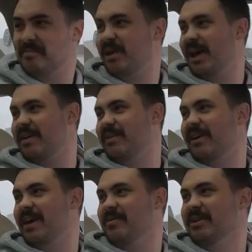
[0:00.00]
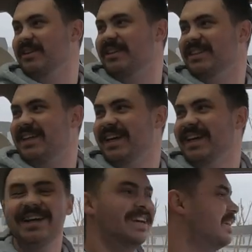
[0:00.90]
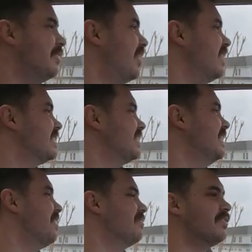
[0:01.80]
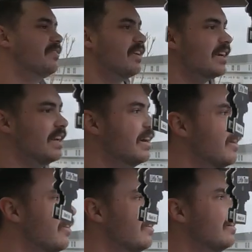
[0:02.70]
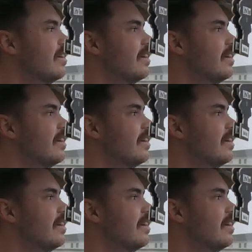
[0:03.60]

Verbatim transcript: to pull out of our neighborhood because you can't see over the fucking hill.